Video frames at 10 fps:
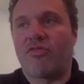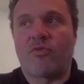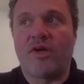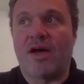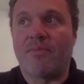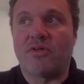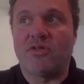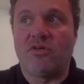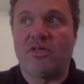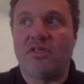3
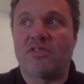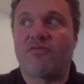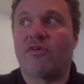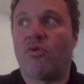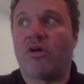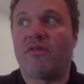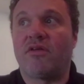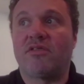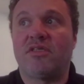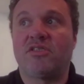opportunities for one of the
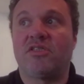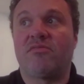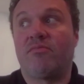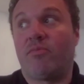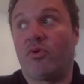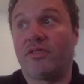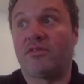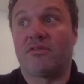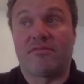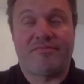decision points,